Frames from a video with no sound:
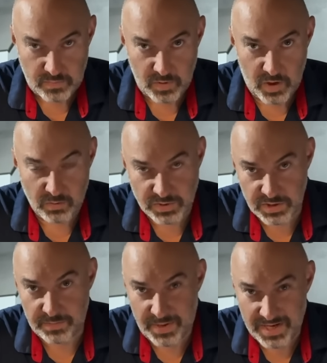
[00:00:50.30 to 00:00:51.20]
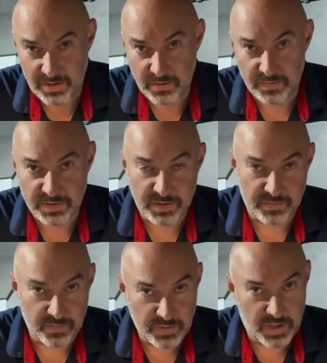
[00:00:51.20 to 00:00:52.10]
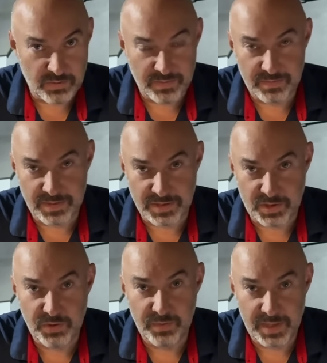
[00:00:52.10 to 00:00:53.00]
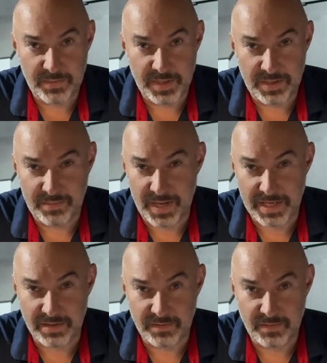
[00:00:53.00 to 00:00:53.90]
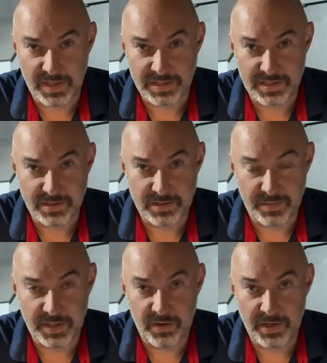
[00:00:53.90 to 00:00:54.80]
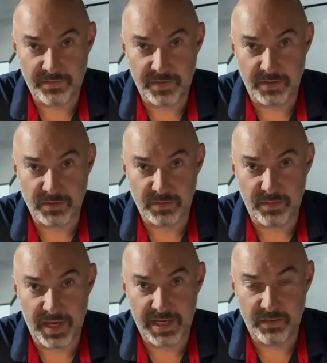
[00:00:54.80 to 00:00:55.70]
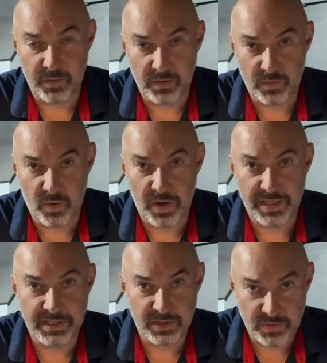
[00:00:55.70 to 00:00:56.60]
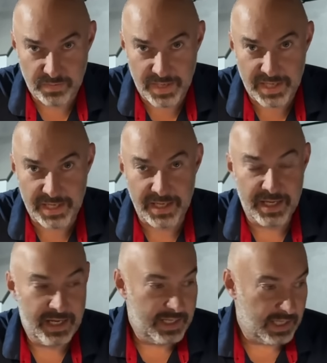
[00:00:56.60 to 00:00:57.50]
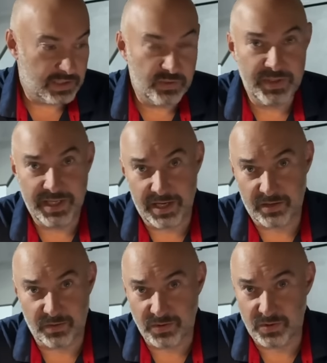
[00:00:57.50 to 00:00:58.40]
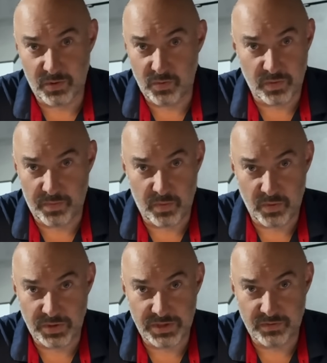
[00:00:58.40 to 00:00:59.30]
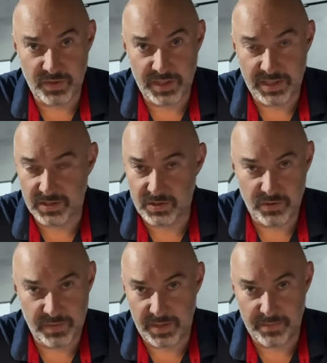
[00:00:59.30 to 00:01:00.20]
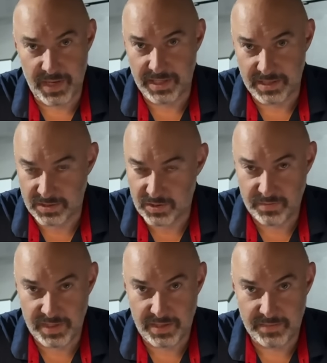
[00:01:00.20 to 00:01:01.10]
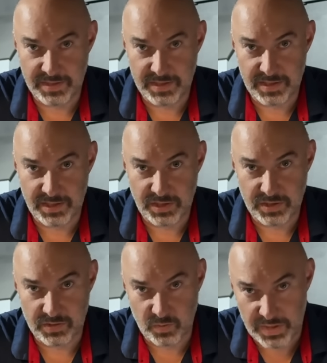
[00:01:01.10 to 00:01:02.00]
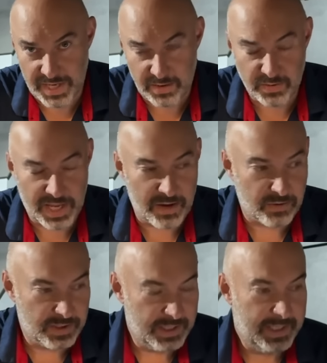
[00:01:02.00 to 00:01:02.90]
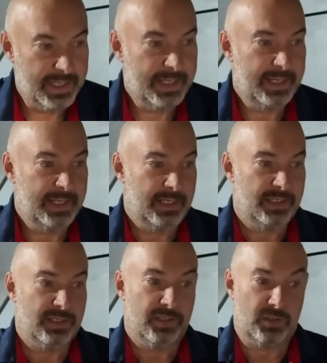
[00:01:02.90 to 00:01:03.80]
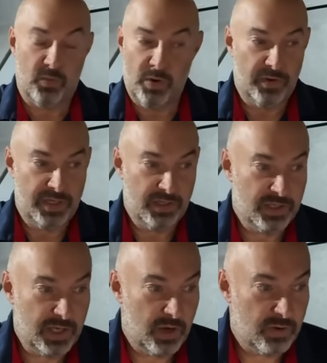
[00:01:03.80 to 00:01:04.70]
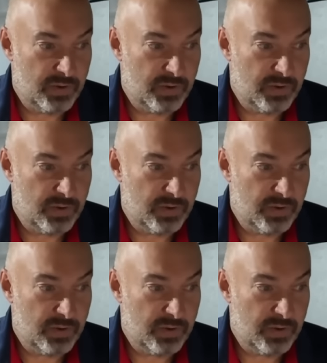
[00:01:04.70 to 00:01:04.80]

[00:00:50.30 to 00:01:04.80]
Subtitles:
I was going to pay overs, and I thought, no, there's too many being made. I think they said there's going to be 9,000 made worldwide. Is too many. They're doing that across all the Porsches, really. There's too many made. There's too many limited editions. We held out. So where are they going to go?